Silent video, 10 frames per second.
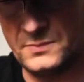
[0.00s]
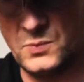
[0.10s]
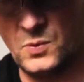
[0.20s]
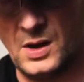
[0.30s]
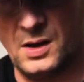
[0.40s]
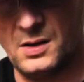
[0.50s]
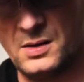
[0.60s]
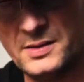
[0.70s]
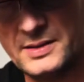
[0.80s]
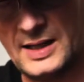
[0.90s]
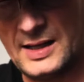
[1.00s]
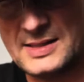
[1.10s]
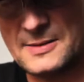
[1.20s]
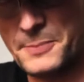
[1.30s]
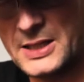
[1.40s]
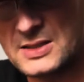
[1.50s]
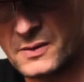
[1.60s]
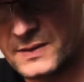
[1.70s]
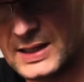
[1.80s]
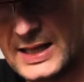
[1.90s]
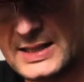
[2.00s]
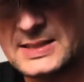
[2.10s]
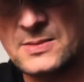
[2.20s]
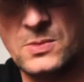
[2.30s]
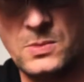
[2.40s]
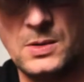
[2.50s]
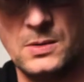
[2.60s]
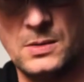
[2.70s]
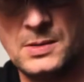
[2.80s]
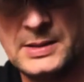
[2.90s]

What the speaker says: Wow, that's a piece of glass. Whoa.